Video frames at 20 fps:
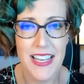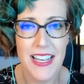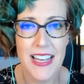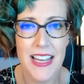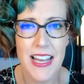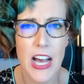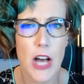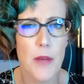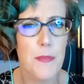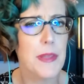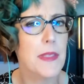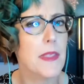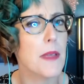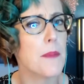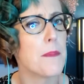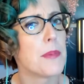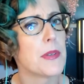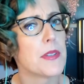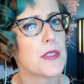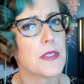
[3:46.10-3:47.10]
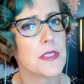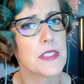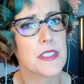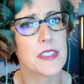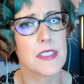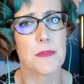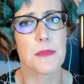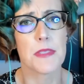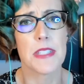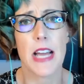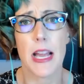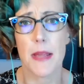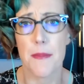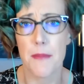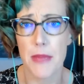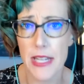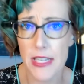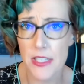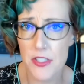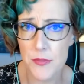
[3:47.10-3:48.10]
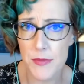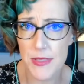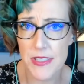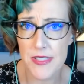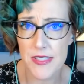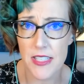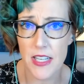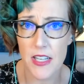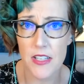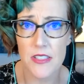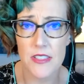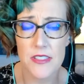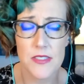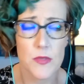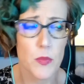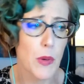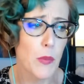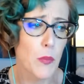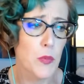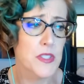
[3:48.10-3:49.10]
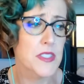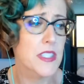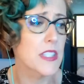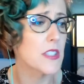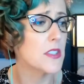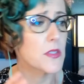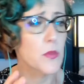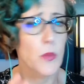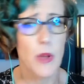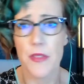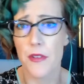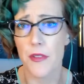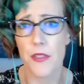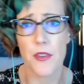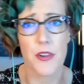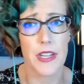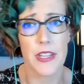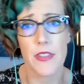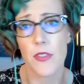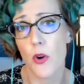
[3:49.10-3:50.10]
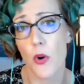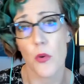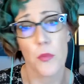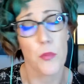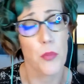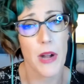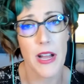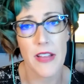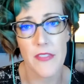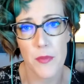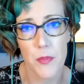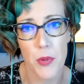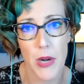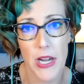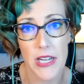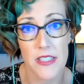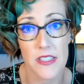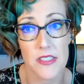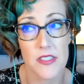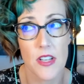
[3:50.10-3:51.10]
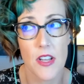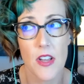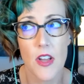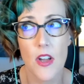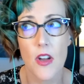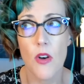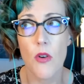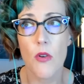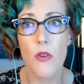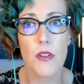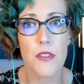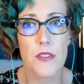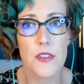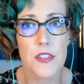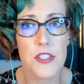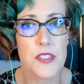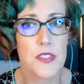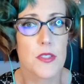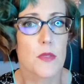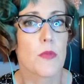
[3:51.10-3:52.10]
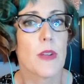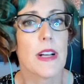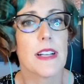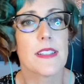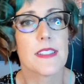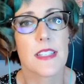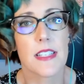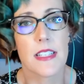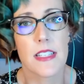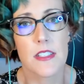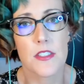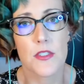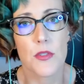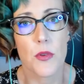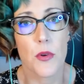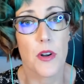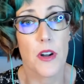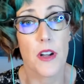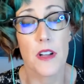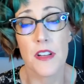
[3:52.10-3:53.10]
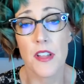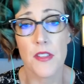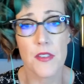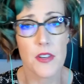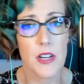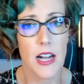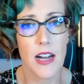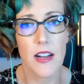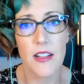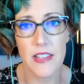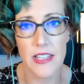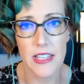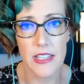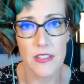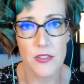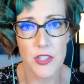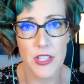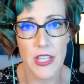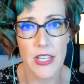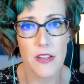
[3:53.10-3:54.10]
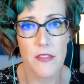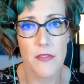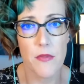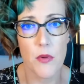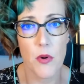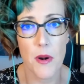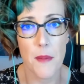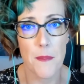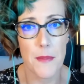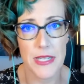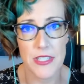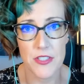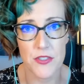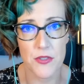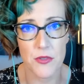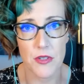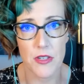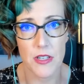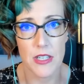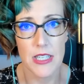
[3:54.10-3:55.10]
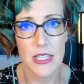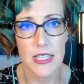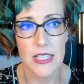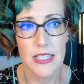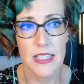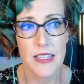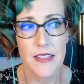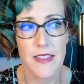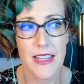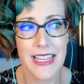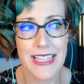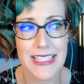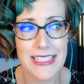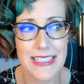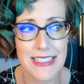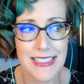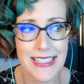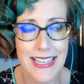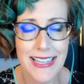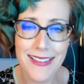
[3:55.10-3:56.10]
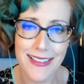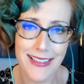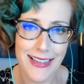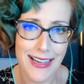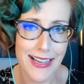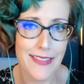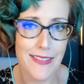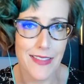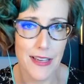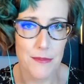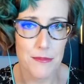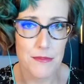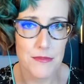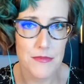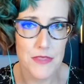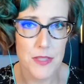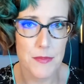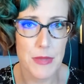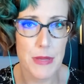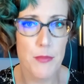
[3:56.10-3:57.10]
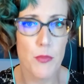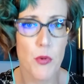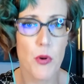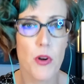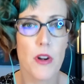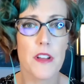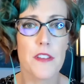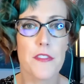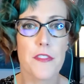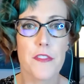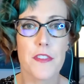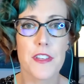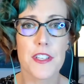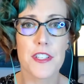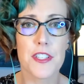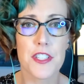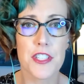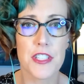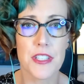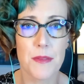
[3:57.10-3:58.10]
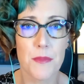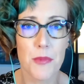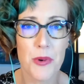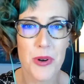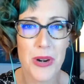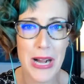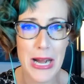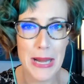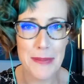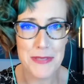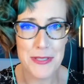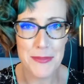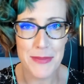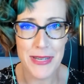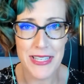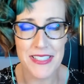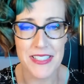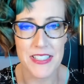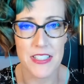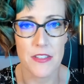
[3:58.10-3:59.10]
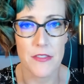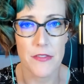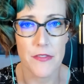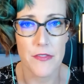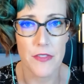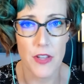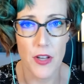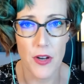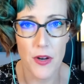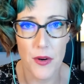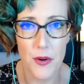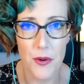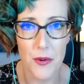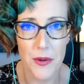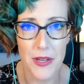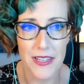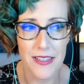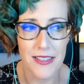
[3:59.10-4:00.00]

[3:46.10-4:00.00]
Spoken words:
helping them build some time management skills, whether they're in their own private practice or they're just a resident or another colleague looking for a mentor that can kind of guide them to be more efficient, more optimized in flow, and